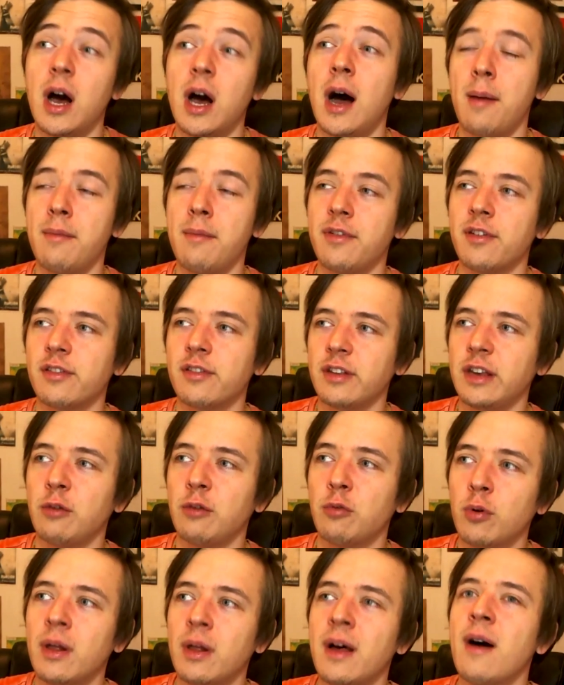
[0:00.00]
obviously
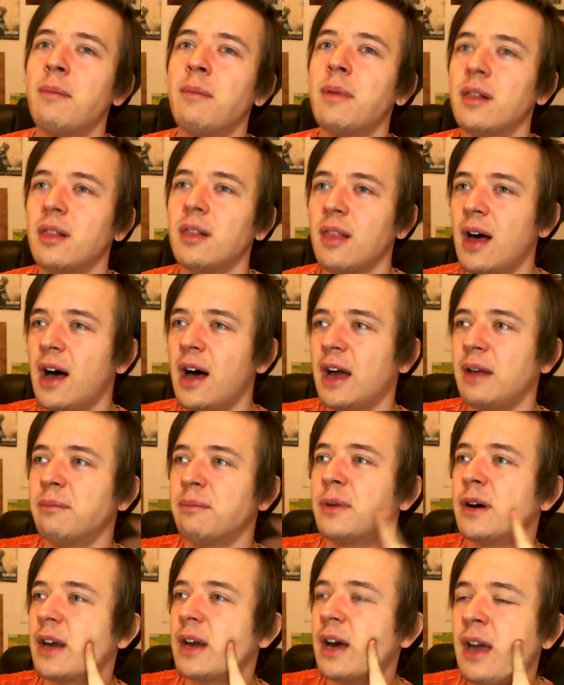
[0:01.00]
it will help a
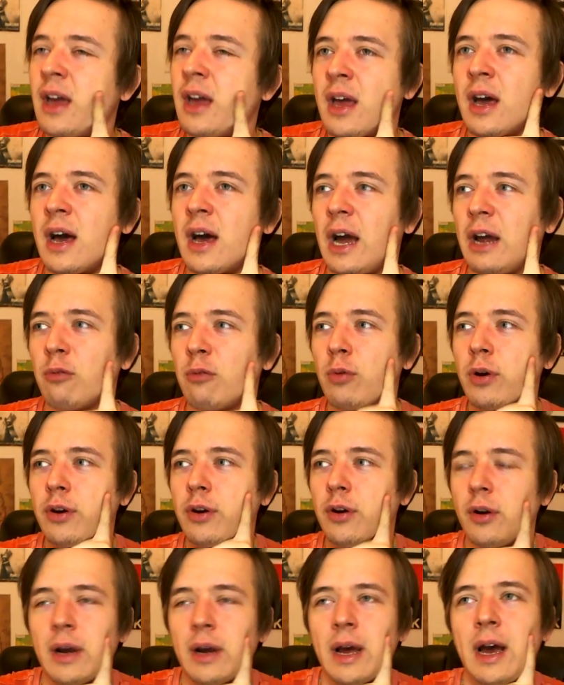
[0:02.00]
lot, but I
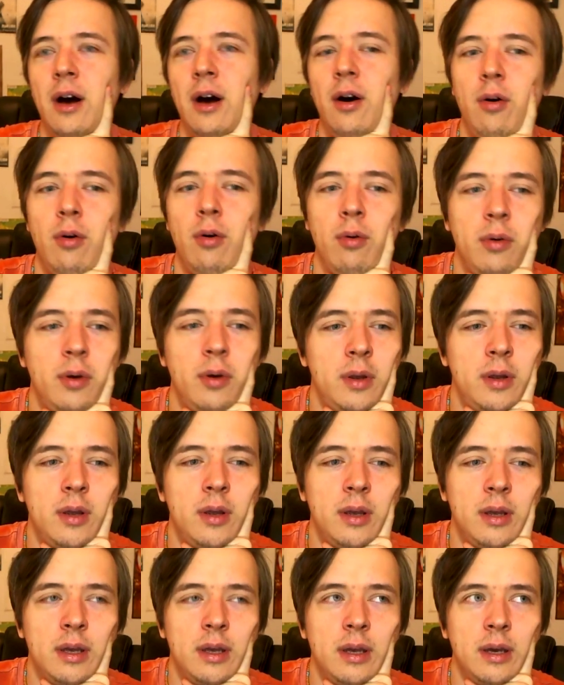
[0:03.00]
wonder how
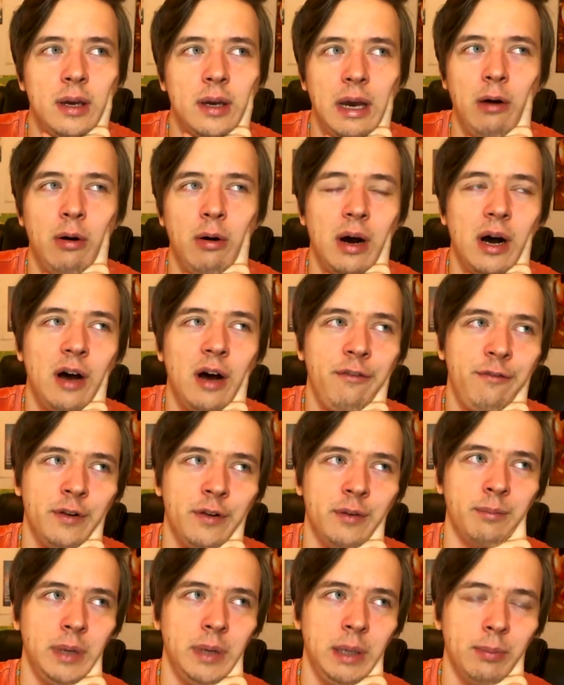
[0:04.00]

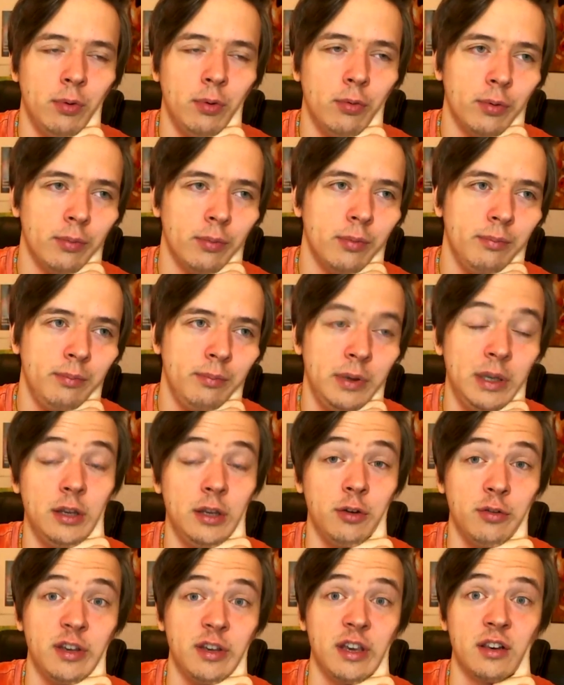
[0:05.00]
often people will be
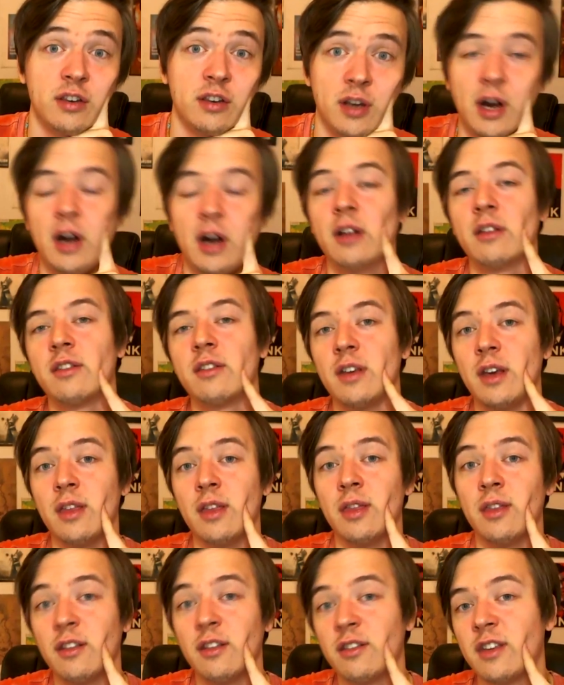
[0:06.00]
using taunts
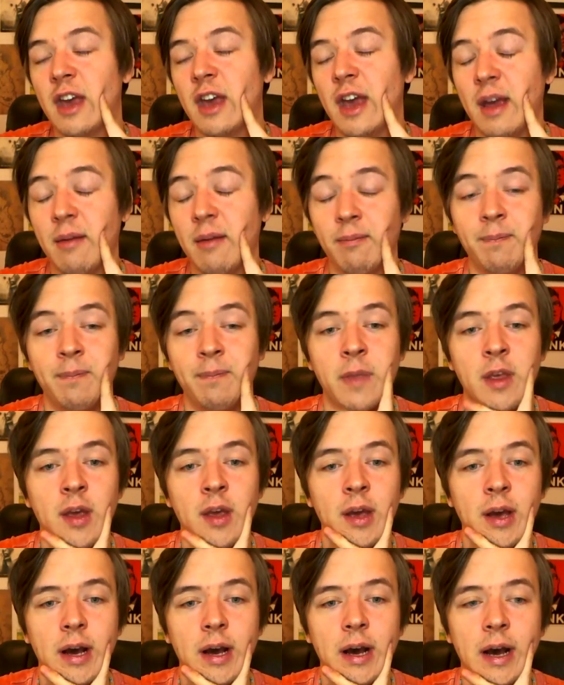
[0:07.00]
in this game.
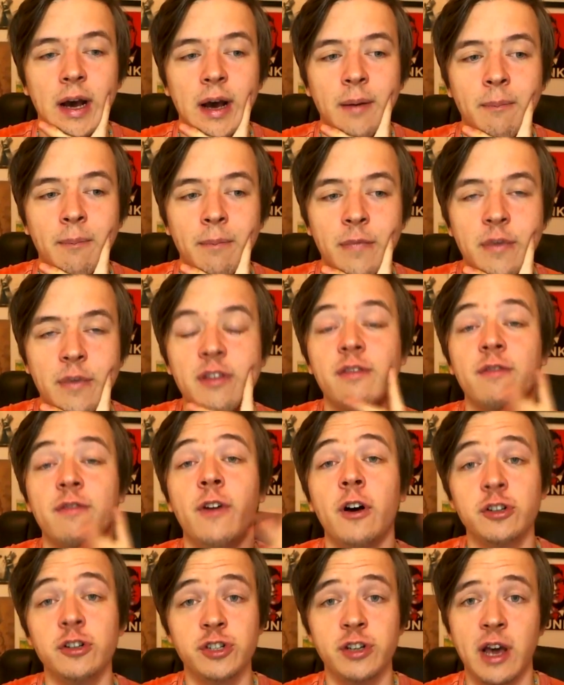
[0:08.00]
This
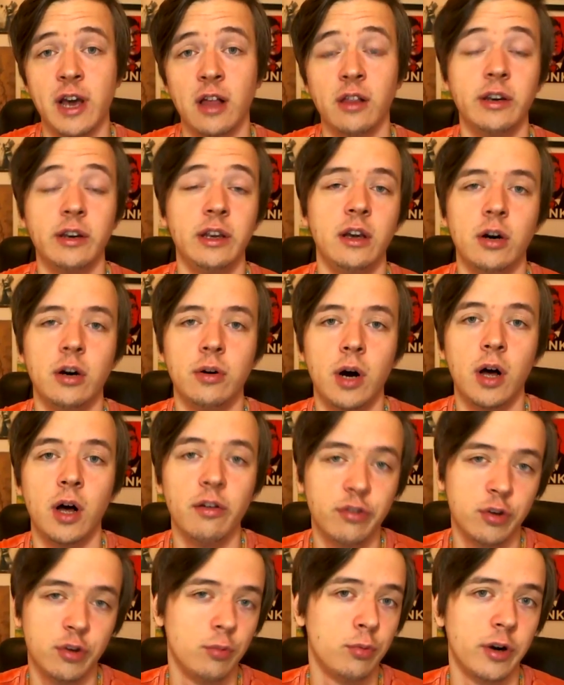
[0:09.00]
functionality
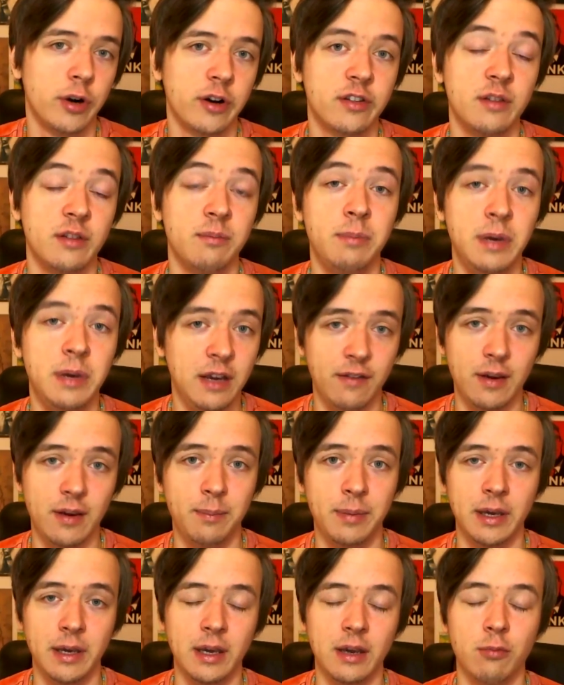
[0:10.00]
also works in
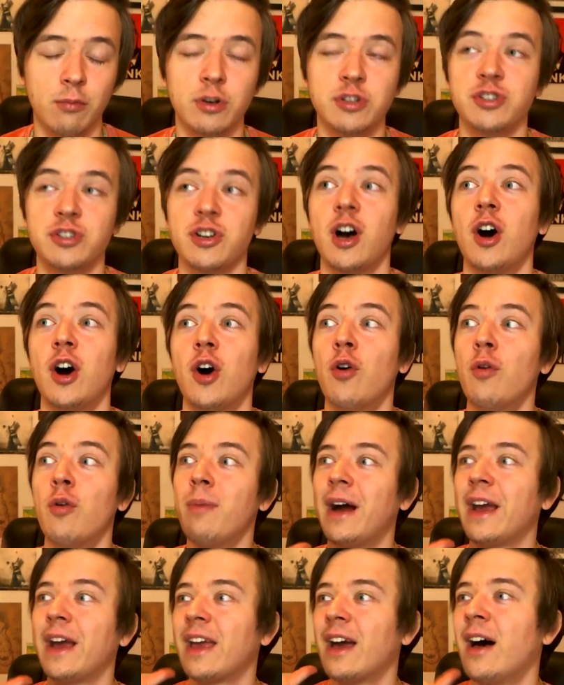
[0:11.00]
PvP, which, oh
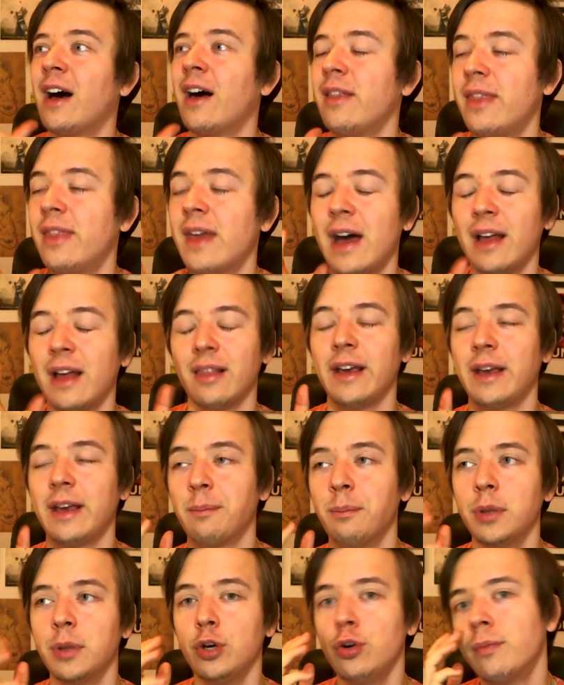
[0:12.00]
my god, that
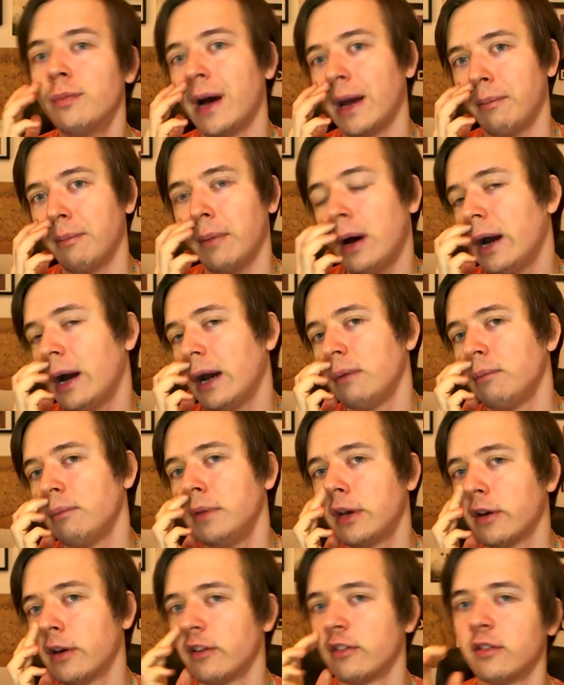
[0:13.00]
like blew my mind,
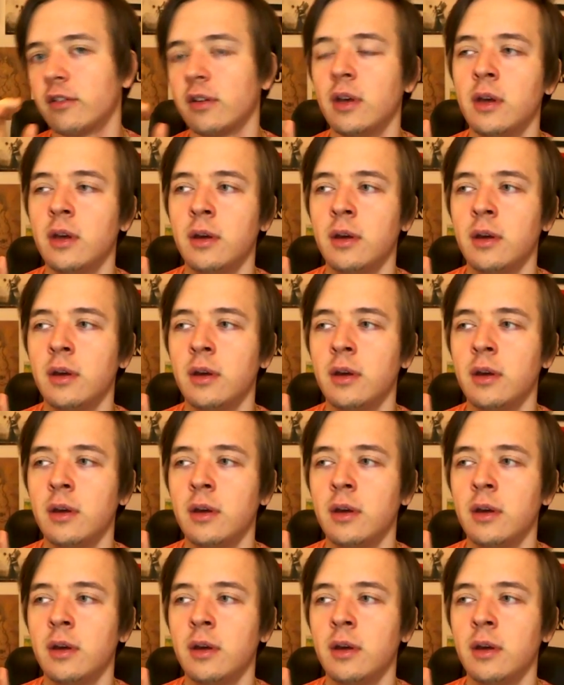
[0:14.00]
because